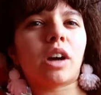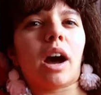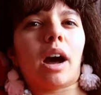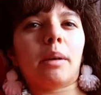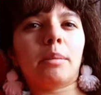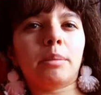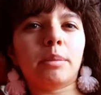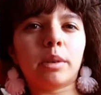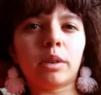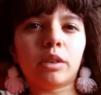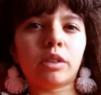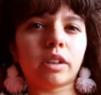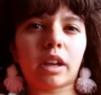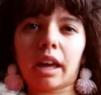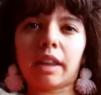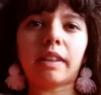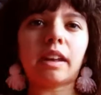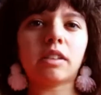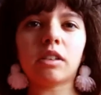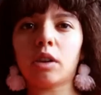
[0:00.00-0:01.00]
time,
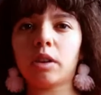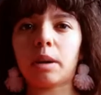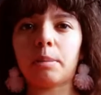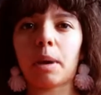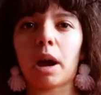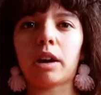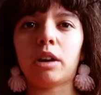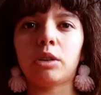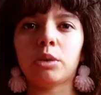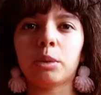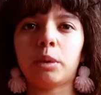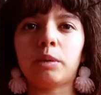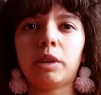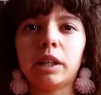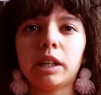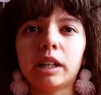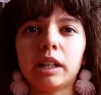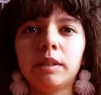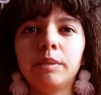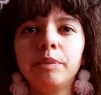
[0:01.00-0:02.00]
and that's all that matters when
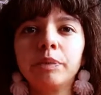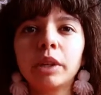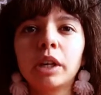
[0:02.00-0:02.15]
reading.